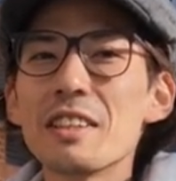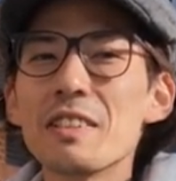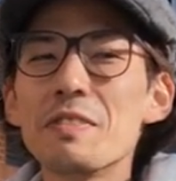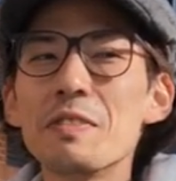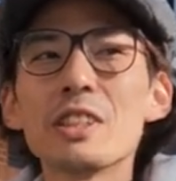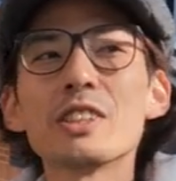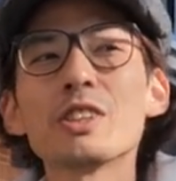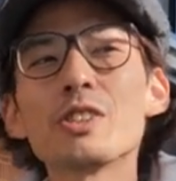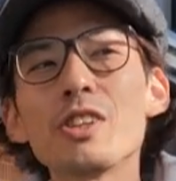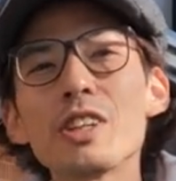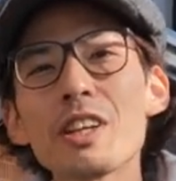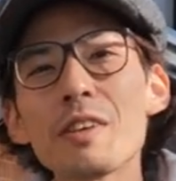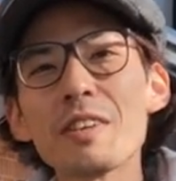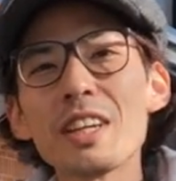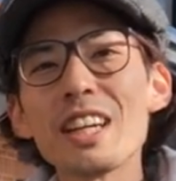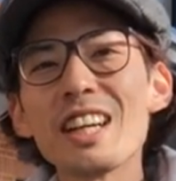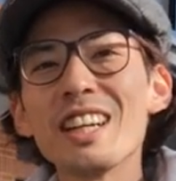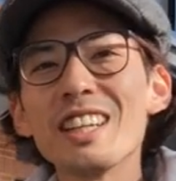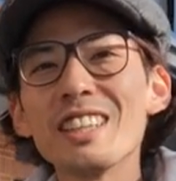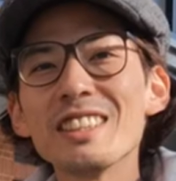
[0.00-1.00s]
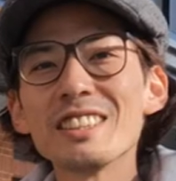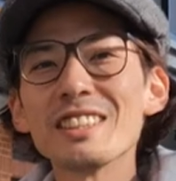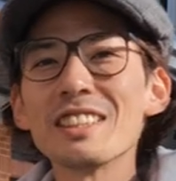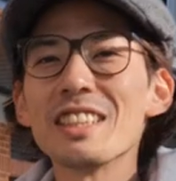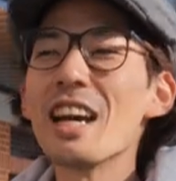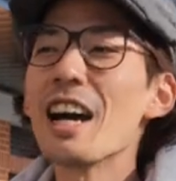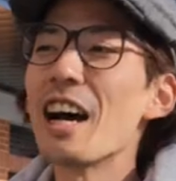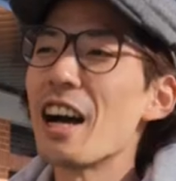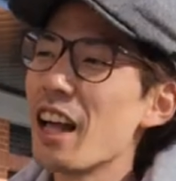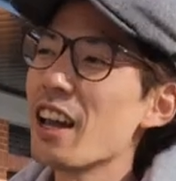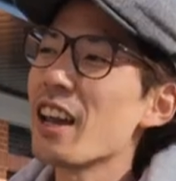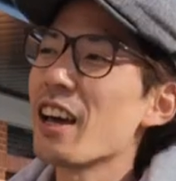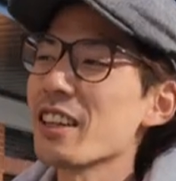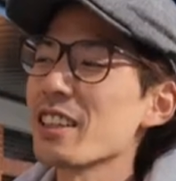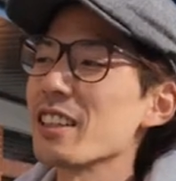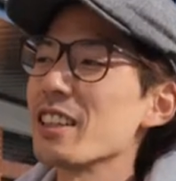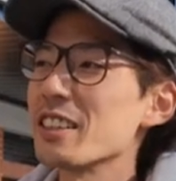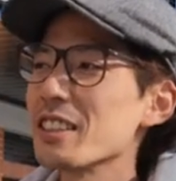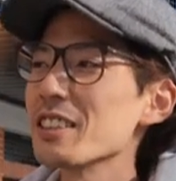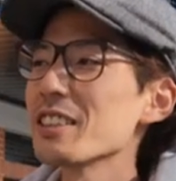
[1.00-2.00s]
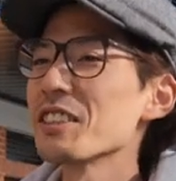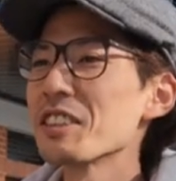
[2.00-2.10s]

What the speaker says: Victoria beer, yeah, I like it.